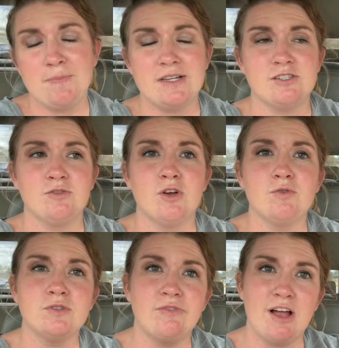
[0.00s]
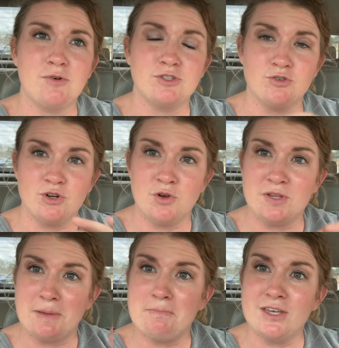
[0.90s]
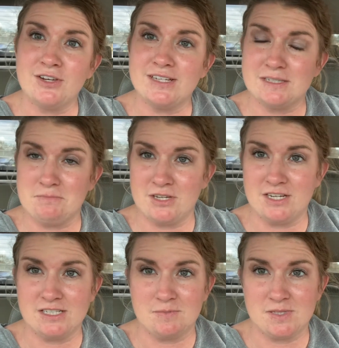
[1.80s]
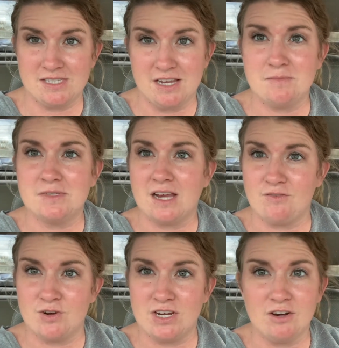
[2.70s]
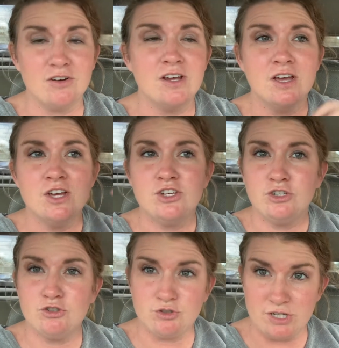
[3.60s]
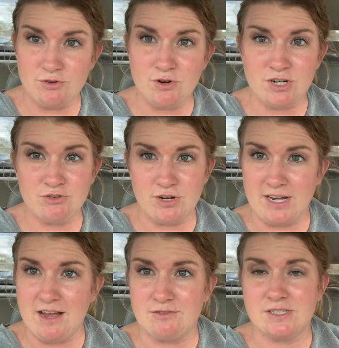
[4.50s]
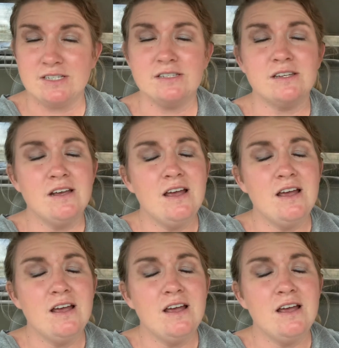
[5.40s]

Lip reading: And so those flowers are grown in the millions and millions of stems every year, usually grown in greenhouses.